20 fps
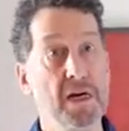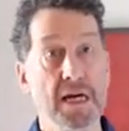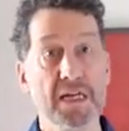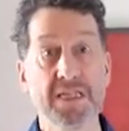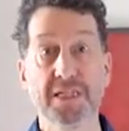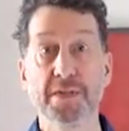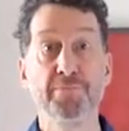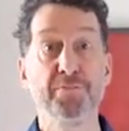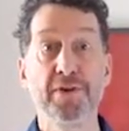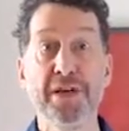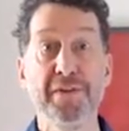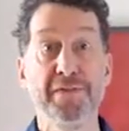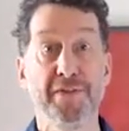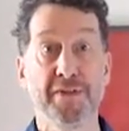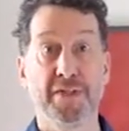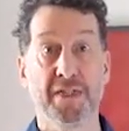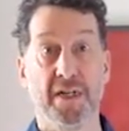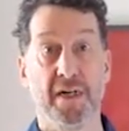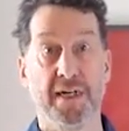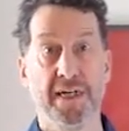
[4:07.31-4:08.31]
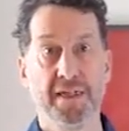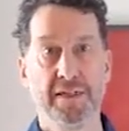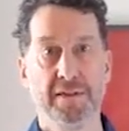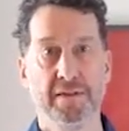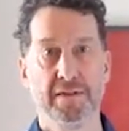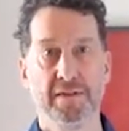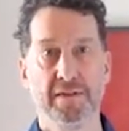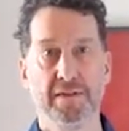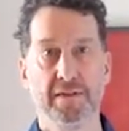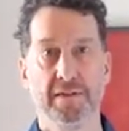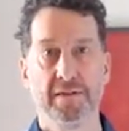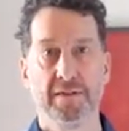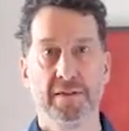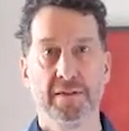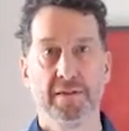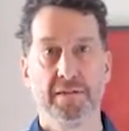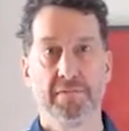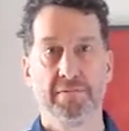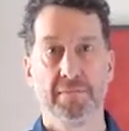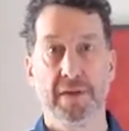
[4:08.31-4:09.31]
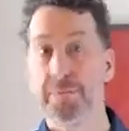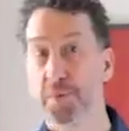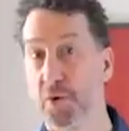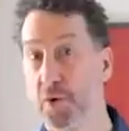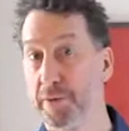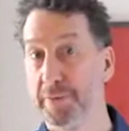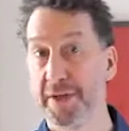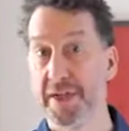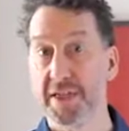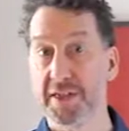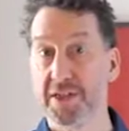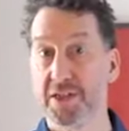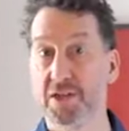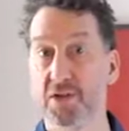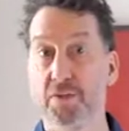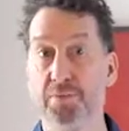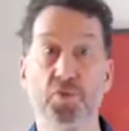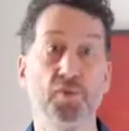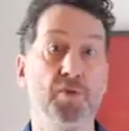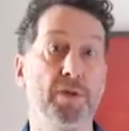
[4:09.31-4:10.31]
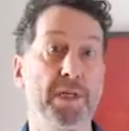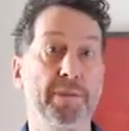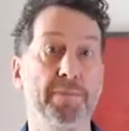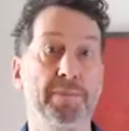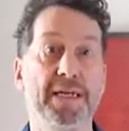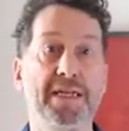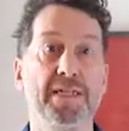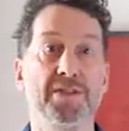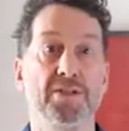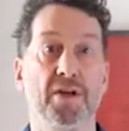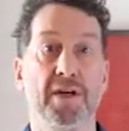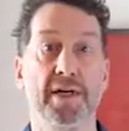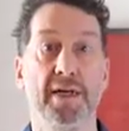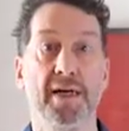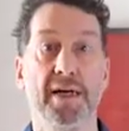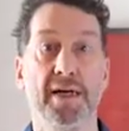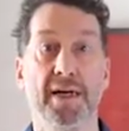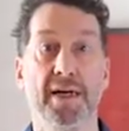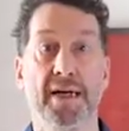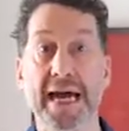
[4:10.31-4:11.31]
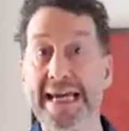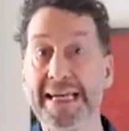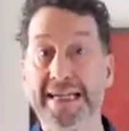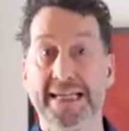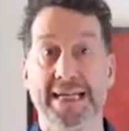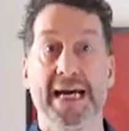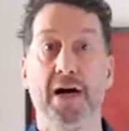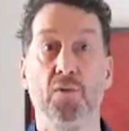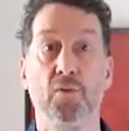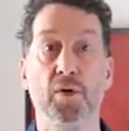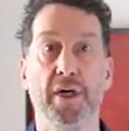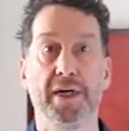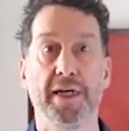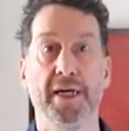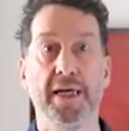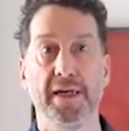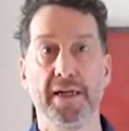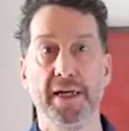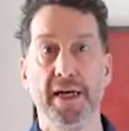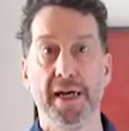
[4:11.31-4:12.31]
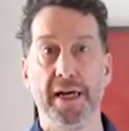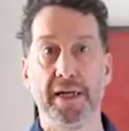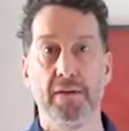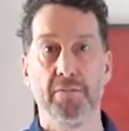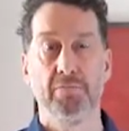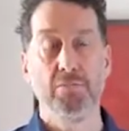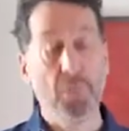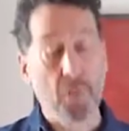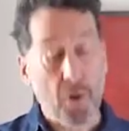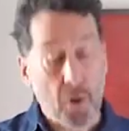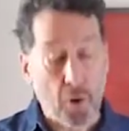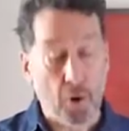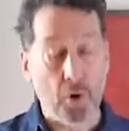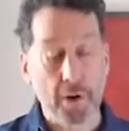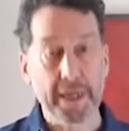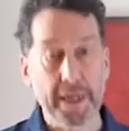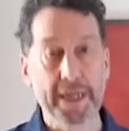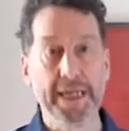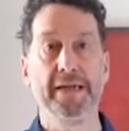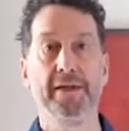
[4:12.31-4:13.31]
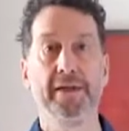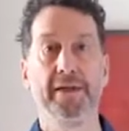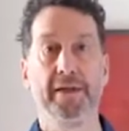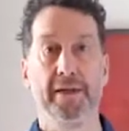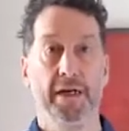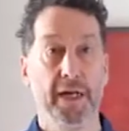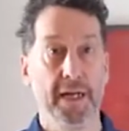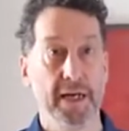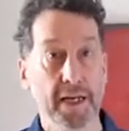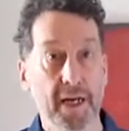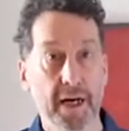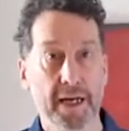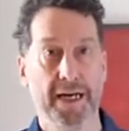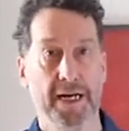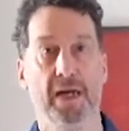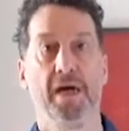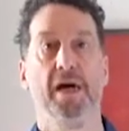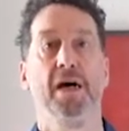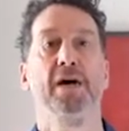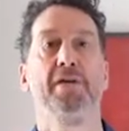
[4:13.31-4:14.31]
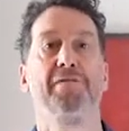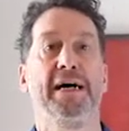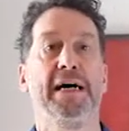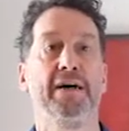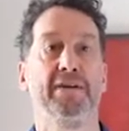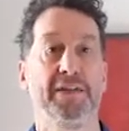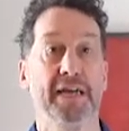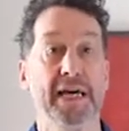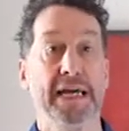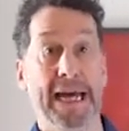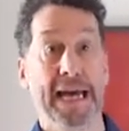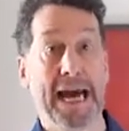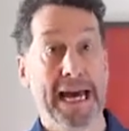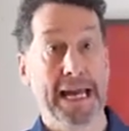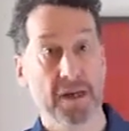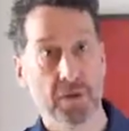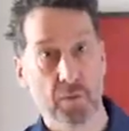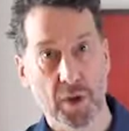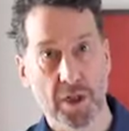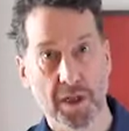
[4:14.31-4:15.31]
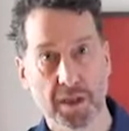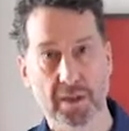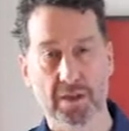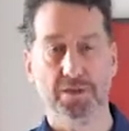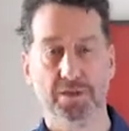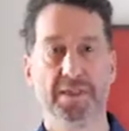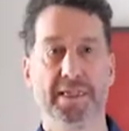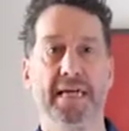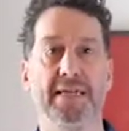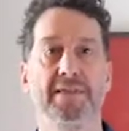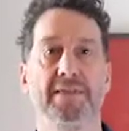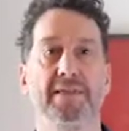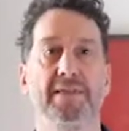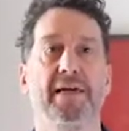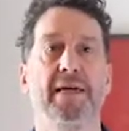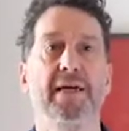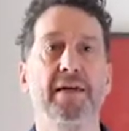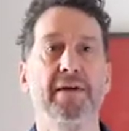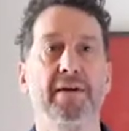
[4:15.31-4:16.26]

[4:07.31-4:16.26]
As a brief aside, employment is still broadly based on an 8-hour working day, or in India, a 9.5-hour day and work on Saturday.